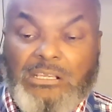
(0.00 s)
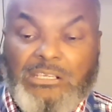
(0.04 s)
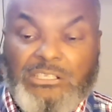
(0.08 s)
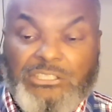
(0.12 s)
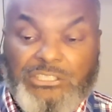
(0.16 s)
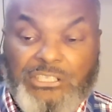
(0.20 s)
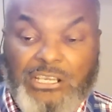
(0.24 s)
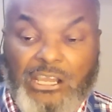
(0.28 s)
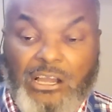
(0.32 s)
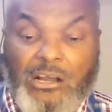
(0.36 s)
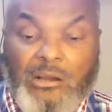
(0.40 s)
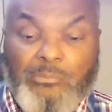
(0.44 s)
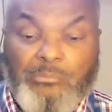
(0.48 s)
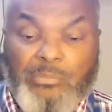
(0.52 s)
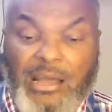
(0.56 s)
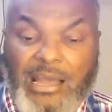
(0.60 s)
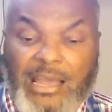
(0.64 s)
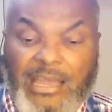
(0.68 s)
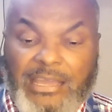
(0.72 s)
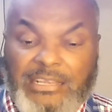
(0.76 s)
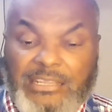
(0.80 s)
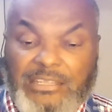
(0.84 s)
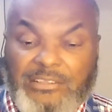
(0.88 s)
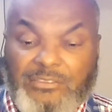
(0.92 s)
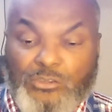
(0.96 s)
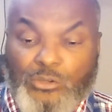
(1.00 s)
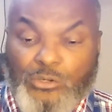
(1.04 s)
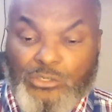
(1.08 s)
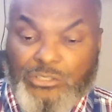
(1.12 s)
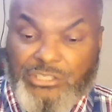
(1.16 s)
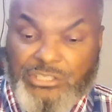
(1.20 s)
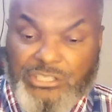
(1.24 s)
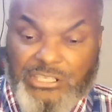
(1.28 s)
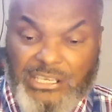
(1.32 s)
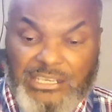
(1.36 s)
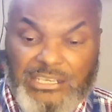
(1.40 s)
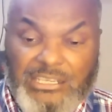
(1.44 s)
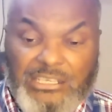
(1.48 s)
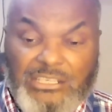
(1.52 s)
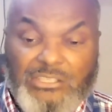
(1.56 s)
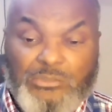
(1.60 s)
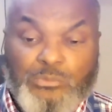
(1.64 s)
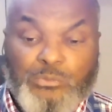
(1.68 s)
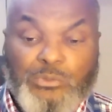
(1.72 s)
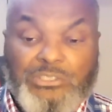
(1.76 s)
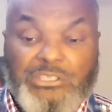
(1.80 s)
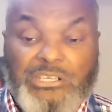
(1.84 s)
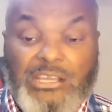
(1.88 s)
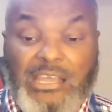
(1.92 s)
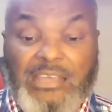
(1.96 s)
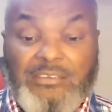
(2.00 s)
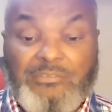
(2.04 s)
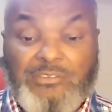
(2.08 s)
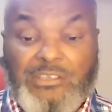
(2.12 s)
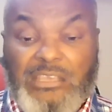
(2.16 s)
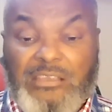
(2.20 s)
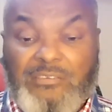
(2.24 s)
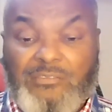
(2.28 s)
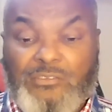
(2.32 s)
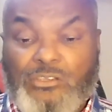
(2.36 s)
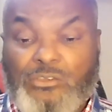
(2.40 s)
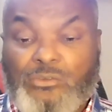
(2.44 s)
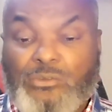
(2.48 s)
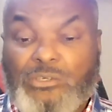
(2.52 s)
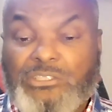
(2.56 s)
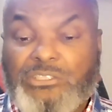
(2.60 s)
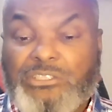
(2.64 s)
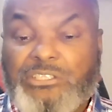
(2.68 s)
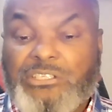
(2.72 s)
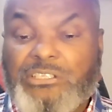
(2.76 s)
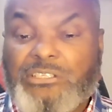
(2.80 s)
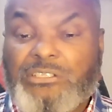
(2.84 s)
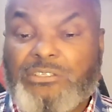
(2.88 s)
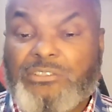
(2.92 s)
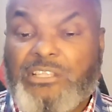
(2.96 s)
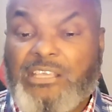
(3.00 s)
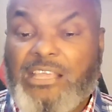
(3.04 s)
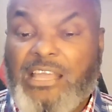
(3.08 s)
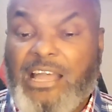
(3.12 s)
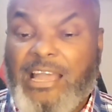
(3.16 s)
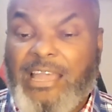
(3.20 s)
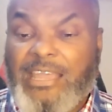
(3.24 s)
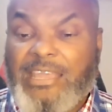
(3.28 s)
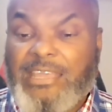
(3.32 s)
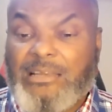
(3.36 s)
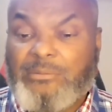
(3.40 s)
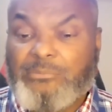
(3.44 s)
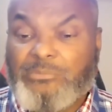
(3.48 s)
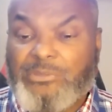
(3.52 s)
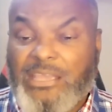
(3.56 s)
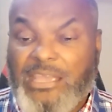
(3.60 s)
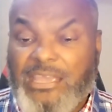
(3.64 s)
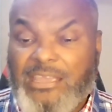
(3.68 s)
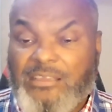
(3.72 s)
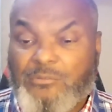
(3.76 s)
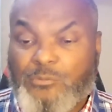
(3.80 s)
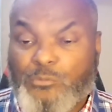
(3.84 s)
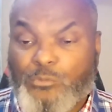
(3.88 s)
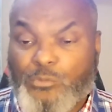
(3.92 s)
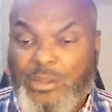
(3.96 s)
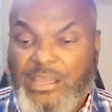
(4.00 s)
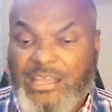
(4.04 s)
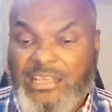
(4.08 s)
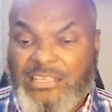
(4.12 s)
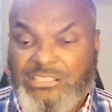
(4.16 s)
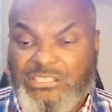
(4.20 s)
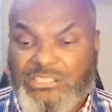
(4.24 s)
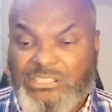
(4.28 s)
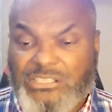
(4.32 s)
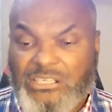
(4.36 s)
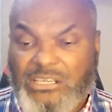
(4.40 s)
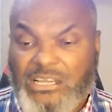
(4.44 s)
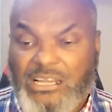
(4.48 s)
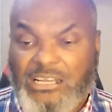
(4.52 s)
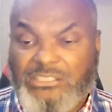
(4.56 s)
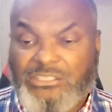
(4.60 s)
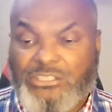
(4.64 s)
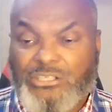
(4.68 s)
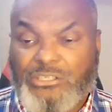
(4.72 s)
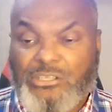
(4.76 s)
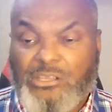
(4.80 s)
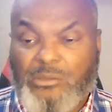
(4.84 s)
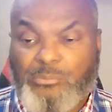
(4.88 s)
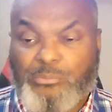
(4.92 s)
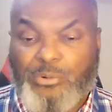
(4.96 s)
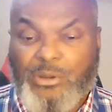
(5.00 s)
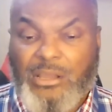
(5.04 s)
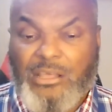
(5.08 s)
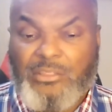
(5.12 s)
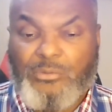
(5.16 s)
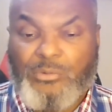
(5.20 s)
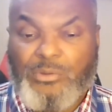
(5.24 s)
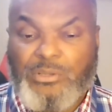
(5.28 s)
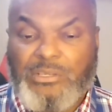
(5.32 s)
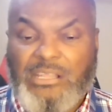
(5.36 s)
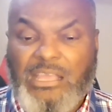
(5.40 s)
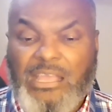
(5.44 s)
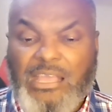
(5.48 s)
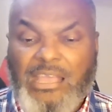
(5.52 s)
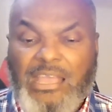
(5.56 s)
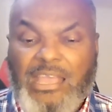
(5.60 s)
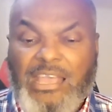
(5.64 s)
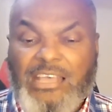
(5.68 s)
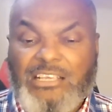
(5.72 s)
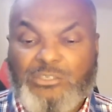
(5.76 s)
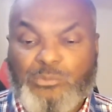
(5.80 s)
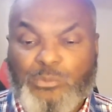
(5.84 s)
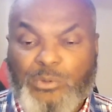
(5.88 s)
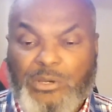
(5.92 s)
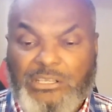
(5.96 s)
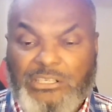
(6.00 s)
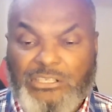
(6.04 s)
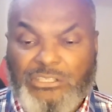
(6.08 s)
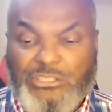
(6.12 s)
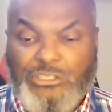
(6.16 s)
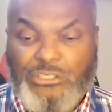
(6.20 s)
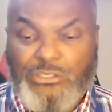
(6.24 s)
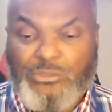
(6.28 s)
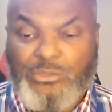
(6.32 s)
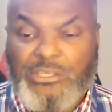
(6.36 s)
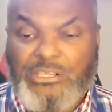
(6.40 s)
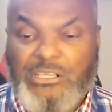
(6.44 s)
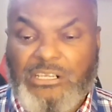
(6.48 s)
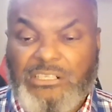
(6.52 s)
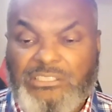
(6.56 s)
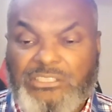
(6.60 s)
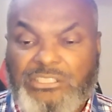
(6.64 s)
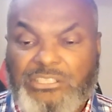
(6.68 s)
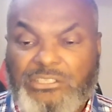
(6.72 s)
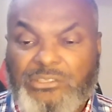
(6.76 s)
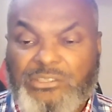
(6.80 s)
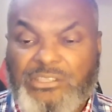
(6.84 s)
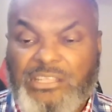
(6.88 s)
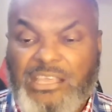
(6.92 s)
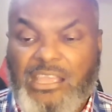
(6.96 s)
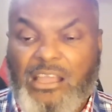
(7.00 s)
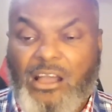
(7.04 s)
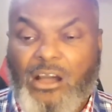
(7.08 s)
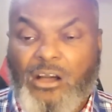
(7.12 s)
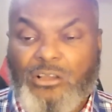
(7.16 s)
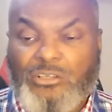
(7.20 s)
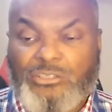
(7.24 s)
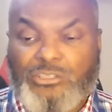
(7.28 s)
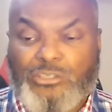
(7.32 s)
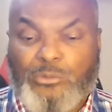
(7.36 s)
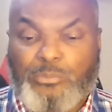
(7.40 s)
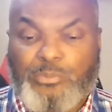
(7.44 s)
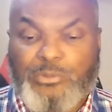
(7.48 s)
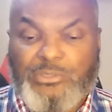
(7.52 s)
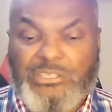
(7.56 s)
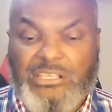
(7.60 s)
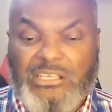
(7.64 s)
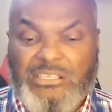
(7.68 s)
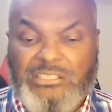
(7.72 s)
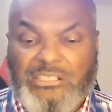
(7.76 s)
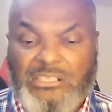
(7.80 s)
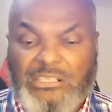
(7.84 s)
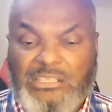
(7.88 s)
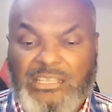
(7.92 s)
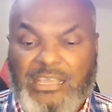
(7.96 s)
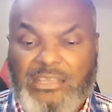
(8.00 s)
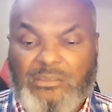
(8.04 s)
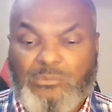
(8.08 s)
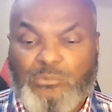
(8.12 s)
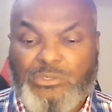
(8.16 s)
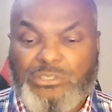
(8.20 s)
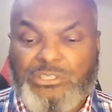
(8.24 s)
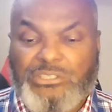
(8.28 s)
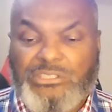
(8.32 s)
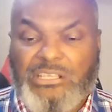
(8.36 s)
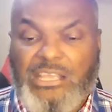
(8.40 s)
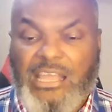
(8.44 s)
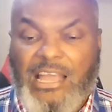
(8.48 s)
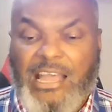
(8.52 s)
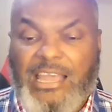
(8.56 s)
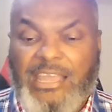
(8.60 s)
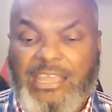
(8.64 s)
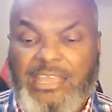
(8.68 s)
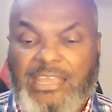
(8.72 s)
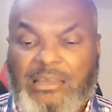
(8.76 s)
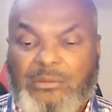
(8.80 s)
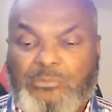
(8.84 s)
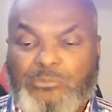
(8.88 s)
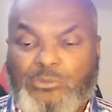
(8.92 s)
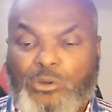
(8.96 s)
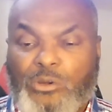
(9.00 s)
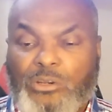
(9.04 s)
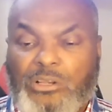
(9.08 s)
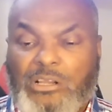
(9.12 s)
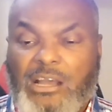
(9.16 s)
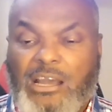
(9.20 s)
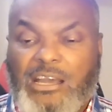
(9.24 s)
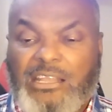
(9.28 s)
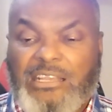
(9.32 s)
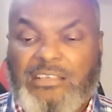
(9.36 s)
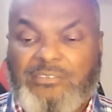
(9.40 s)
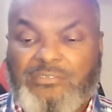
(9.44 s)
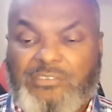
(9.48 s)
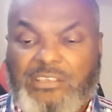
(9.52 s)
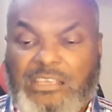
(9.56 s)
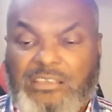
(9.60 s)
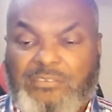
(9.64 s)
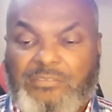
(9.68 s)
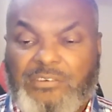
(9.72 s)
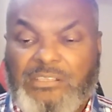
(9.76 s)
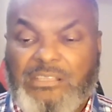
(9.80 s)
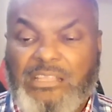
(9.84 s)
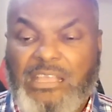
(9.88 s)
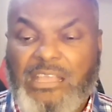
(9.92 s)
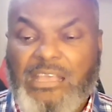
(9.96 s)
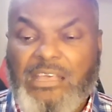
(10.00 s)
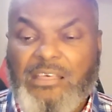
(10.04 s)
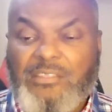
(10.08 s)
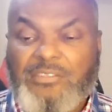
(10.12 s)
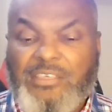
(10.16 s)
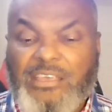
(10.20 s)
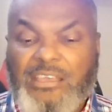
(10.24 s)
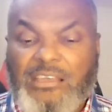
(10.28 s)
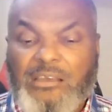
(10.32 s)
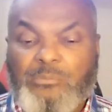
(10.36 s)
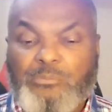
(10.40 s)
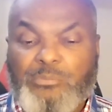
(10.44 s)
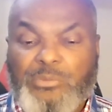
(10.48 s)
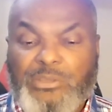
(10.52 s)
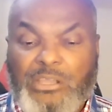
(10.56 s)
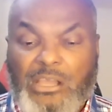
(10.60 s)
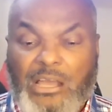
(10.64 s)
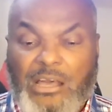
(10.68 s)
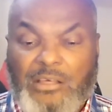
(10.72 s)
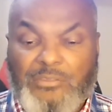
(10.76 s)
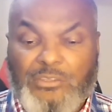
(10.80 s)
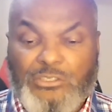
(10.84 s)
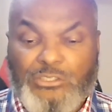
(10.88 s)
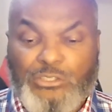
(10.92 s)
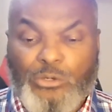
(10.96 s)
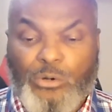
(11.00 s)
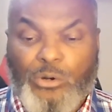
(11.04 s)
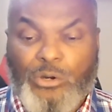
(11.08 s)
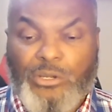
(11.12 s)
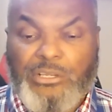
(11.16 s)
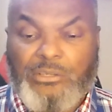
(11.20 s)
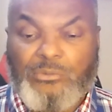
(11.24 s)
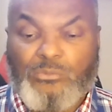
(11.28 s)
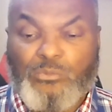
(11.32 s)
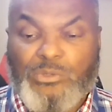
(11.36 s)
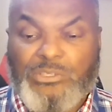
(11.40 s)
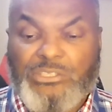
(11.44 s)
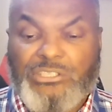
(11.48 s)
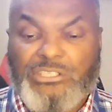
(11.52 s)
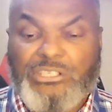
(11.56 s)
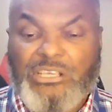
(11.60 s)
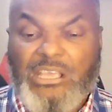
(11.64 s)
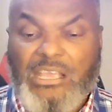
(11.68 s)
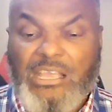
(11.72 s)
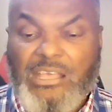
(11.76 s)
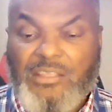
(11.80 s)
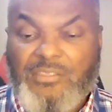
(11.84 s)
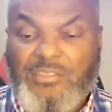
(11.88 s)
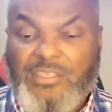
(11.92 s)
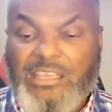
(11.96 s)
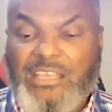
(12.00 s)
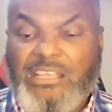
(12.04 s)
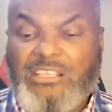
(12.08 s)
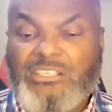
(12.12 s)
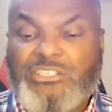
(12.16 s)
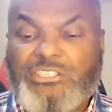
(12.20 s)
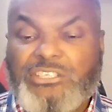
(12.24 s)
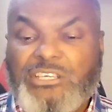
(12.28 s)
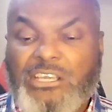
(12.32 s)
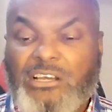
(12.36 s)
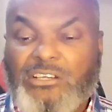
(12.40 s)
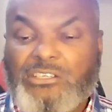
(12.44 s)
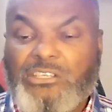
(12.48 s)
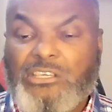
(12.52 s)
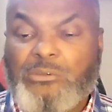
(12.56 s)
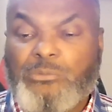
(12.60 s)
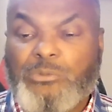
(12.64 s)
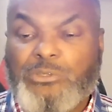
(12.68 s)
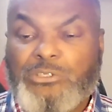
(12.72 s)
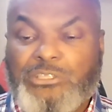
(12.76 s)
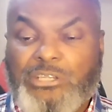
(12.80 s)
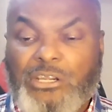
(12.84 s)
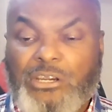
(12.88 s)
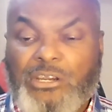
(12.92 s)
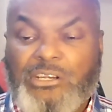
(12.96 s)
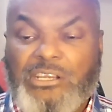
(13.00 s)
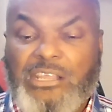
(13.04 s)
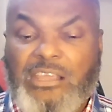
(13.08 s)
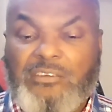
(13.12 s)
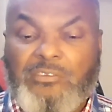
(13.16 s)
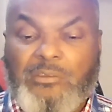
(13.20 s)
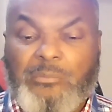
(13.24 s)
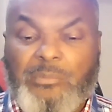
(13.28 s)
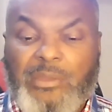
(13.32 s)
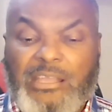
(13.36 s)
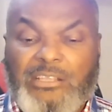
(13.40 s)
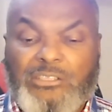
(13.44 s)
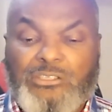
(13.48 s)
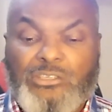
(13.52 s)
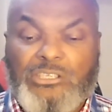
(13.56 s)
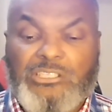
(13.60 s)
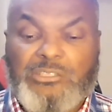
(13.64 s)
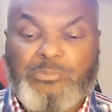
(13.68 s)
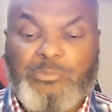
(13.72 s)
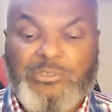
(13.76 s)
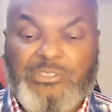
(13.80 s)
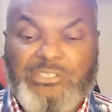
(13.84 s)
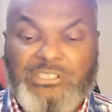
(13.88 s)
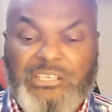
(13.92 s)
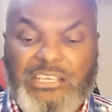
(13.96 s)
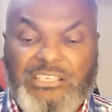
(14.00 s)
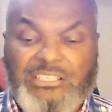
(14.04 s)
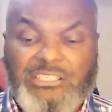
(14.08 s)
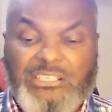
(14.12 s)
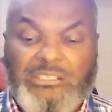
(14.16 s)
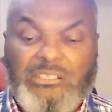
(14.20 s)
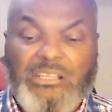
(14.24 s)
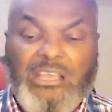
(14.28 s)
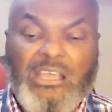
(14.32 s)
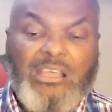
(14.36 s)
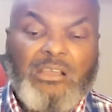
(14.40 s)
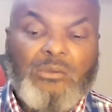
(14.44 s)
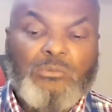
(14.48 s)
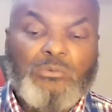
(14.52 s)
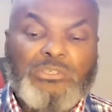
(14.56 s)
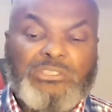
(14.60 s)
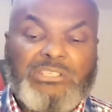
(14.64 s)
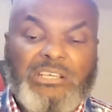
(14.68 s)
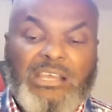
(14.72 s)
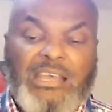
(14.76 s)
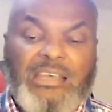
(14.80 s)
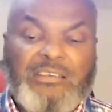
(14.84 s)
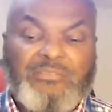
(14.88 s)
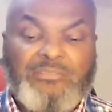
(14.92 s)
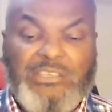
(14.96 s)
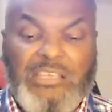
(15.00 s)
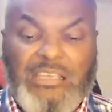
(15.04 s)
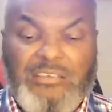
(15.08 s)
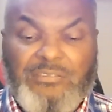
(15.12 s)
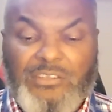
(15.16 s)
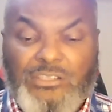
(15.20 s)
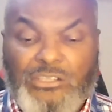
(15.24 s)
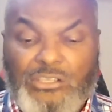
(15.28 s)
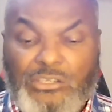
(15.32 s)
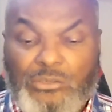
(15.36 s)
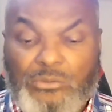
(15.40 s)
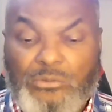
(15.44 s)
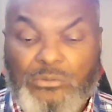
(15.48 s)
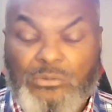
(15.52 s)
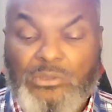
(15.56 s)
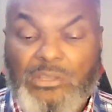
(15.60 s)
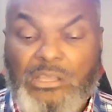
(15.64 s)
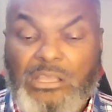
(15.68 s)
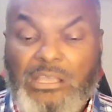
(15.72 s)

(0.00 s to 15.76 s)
shall abide in your cities, which I have given you, until the I am gave rest unto your brethren as well as you, and until they also possess the land which the I am your God have given them beyond the Jordan, which then shall ye return every man to his possession, which I have given you.